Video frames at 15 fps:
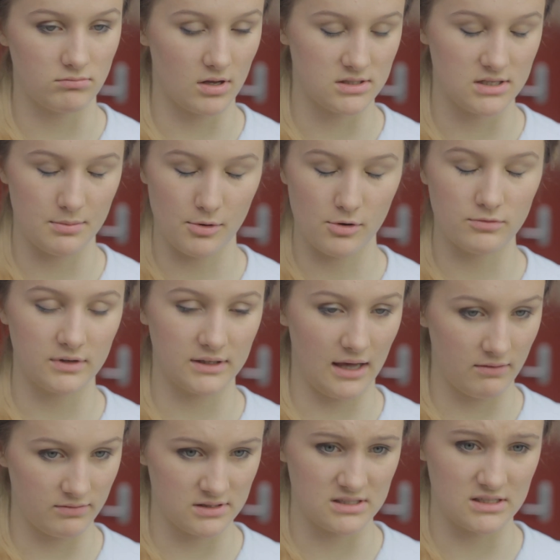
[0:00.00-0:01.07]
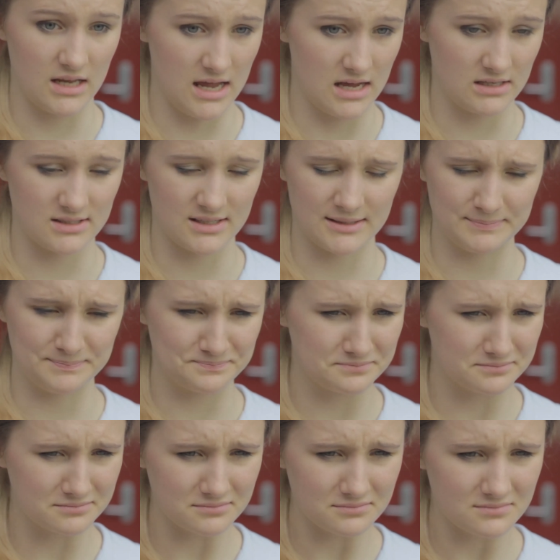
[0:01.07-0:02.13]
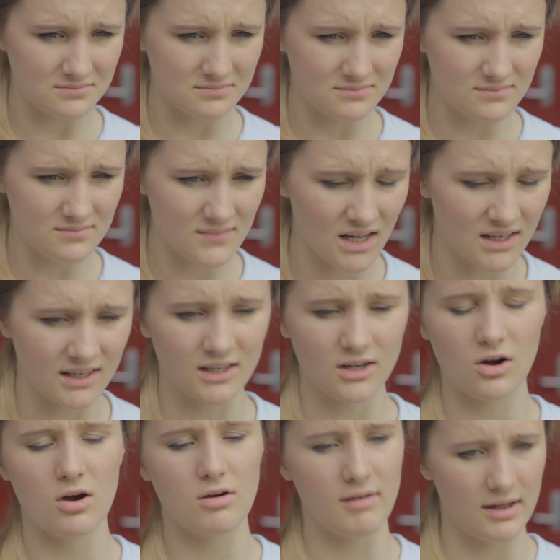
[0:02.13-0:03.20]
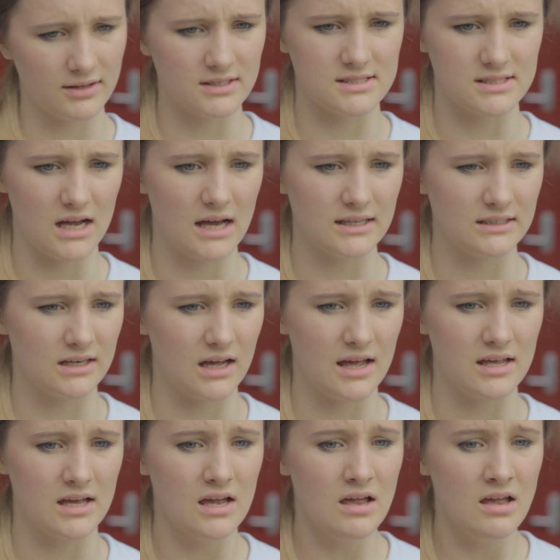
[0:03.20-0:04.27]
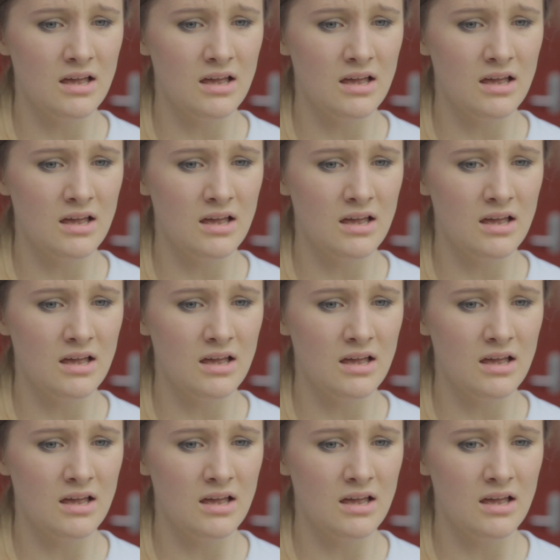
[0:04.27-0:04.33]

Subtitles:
step over Gavin's legs and And I go around the side and I've